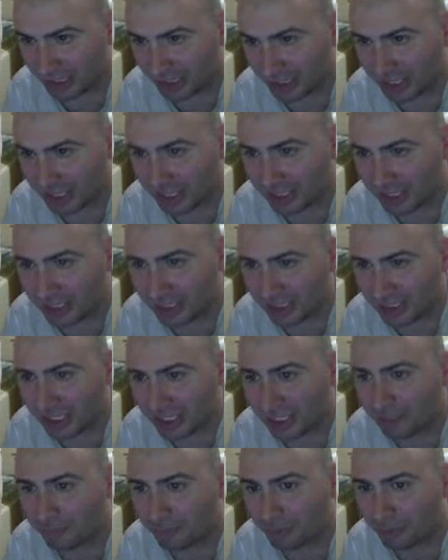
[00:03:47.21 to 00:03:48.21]

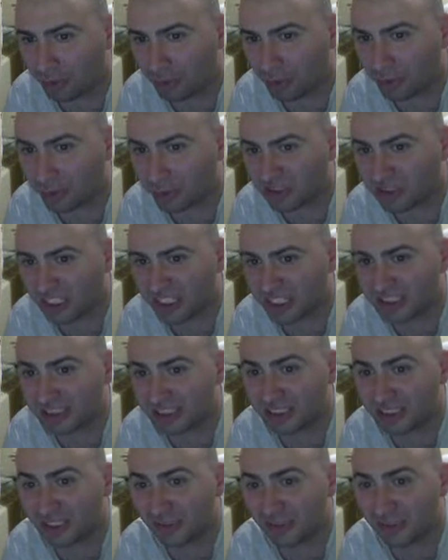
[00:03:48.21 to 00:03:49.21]
He opposed a
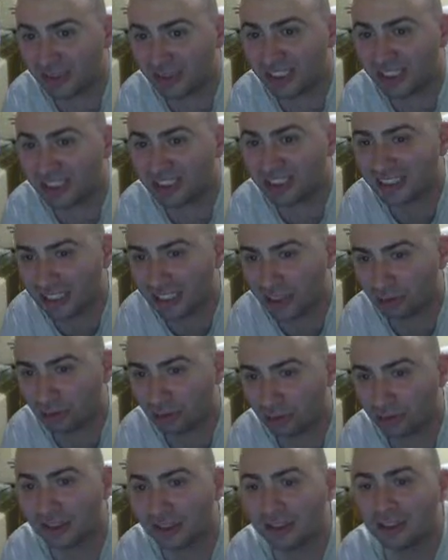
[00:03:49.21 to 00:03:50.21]
significant
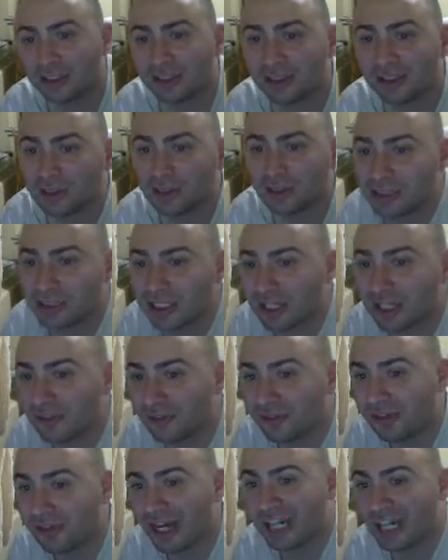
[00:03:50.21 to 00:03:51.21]
deal
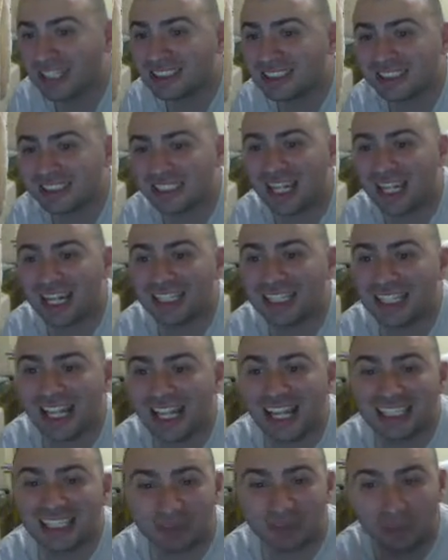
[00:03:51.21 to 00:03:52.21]
that Fox signed
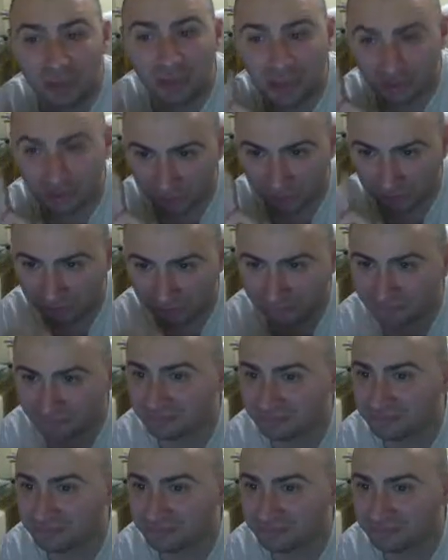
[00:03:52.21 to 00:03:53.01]
last month